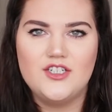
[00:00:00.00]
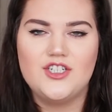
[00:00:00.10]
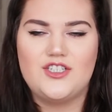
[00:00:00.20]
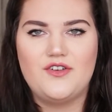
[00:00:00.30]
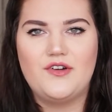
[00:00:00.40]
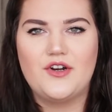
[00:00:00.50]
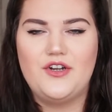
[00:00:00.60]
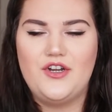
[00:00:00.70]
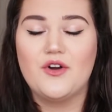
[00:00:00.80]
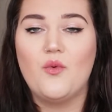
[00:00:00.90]
just so
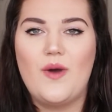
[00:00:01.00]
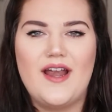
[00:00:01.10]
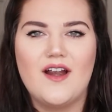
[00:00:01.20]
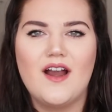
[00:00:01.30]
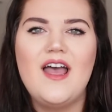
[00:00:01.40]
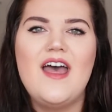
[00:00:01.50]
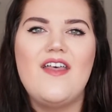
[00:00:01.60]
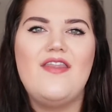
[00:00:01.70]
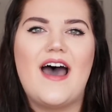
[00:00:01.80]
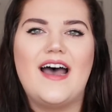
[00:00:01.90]
you're aware
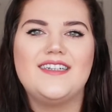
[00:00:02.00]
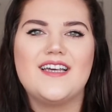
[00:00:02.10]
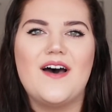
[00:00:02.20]
that,